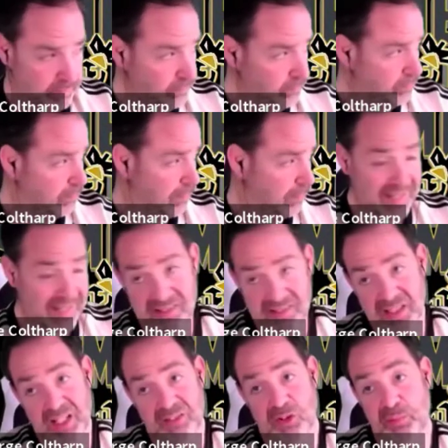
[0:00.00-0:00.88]
Mike's
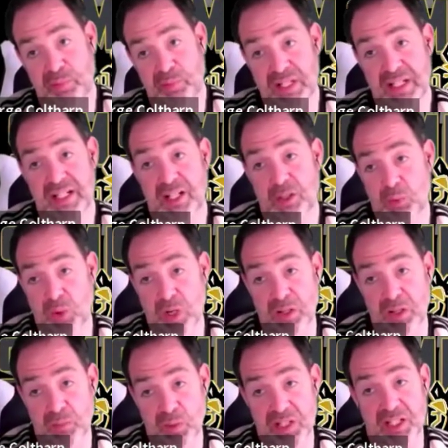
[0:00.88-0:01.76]
never been anywhere
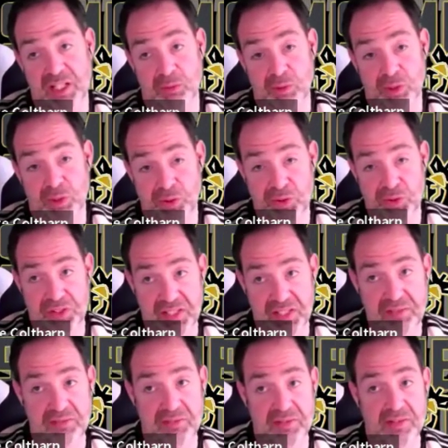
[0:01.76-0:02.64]
where he could recruit a
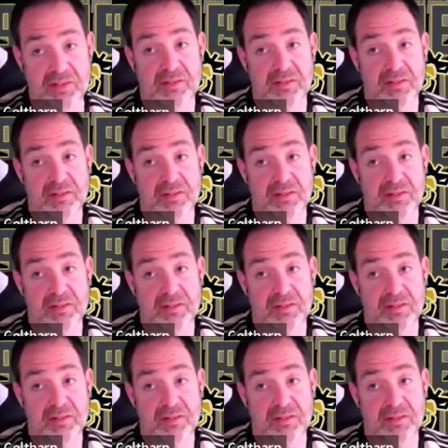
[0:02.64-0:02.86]
defense.